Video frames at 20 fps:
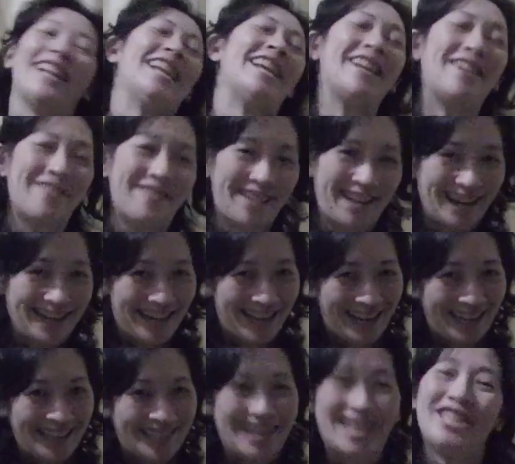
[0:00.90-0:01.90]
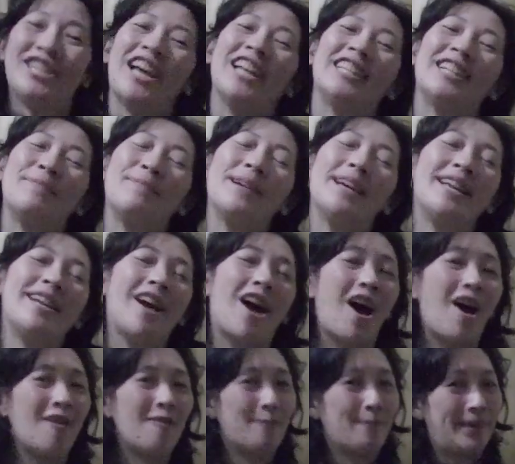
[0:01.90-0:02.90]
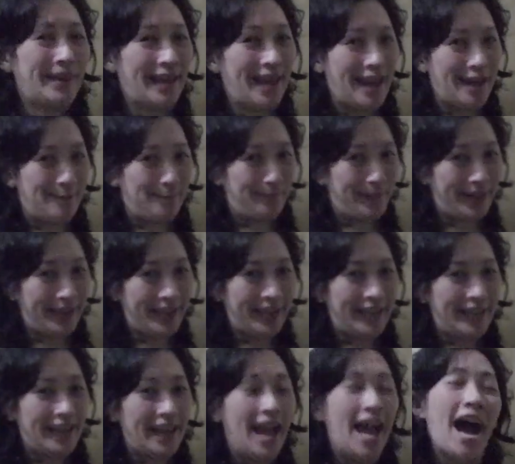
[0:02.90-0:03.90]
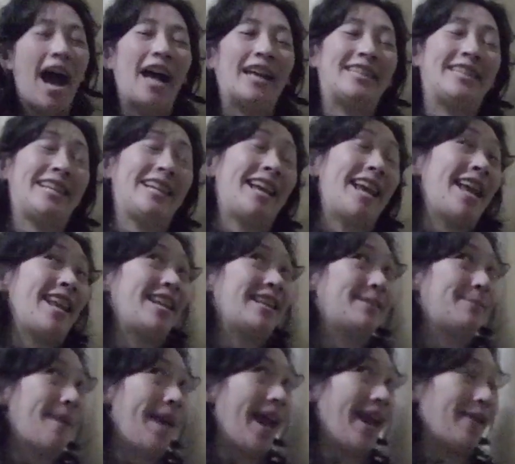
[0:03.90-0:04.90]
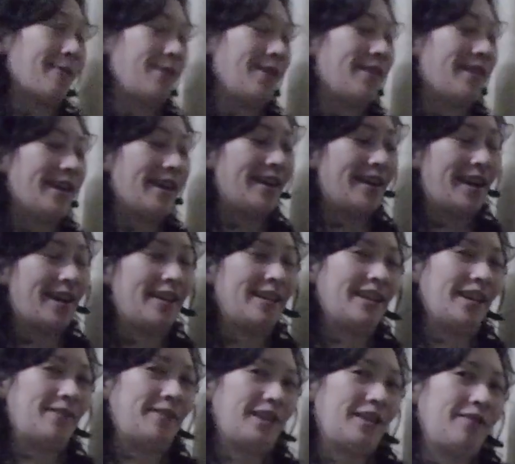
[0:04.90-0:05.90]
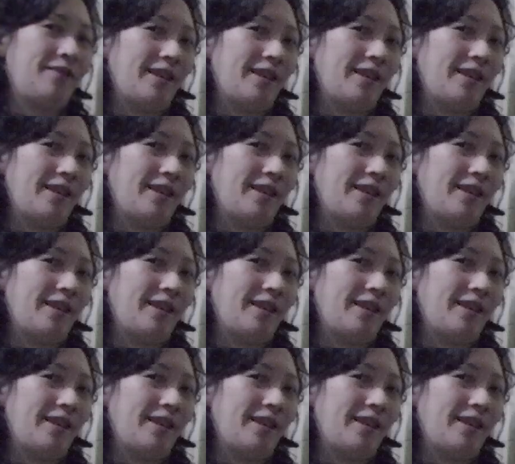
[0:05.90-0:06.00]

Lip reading: Evening, ladies and gentlemen of BNP. Zyen is back with another gifting